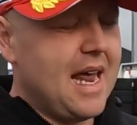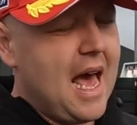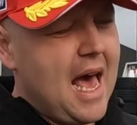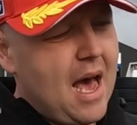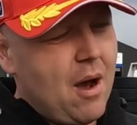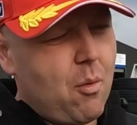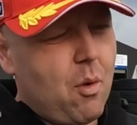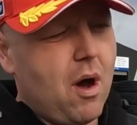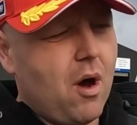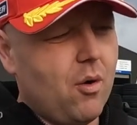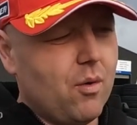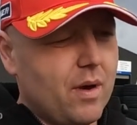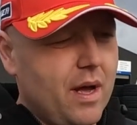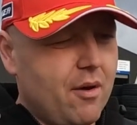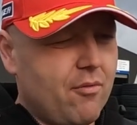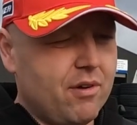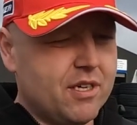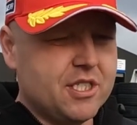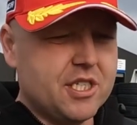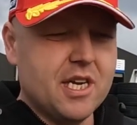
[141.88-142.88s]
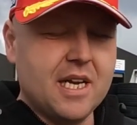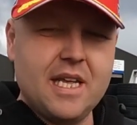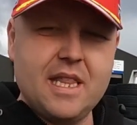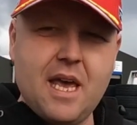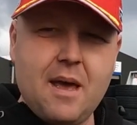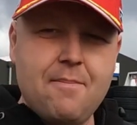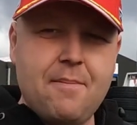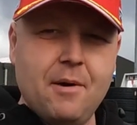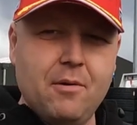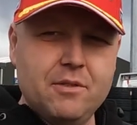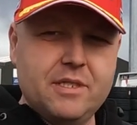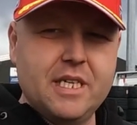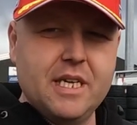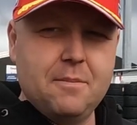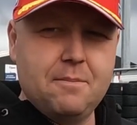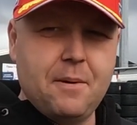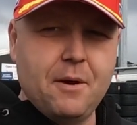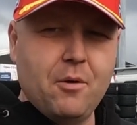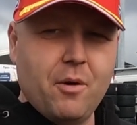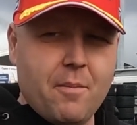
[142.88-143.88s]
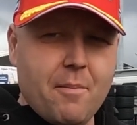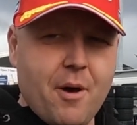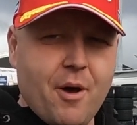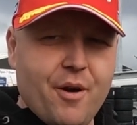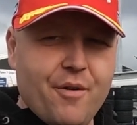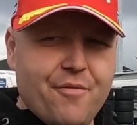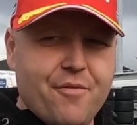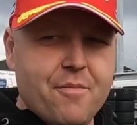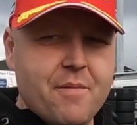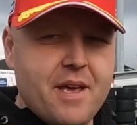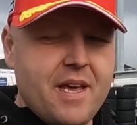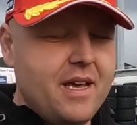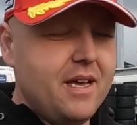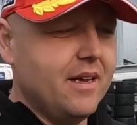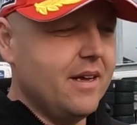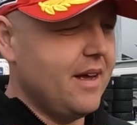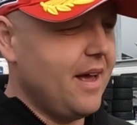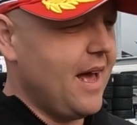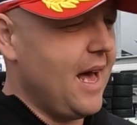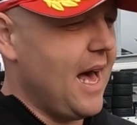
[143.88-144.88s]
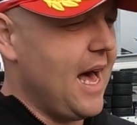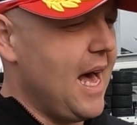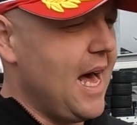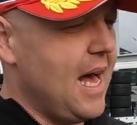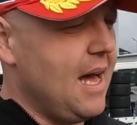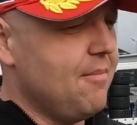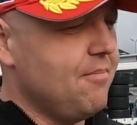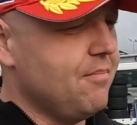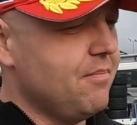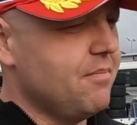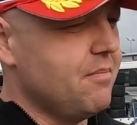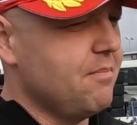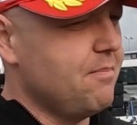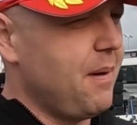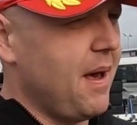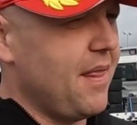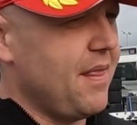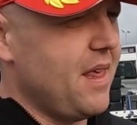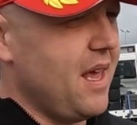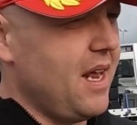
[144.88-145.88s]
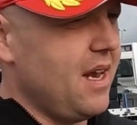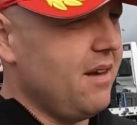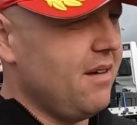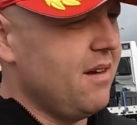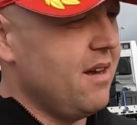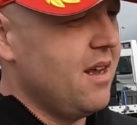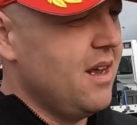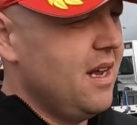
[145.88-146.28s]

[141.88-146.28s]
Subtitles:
Nah, well, originally they did build a motor for me, yeah. But then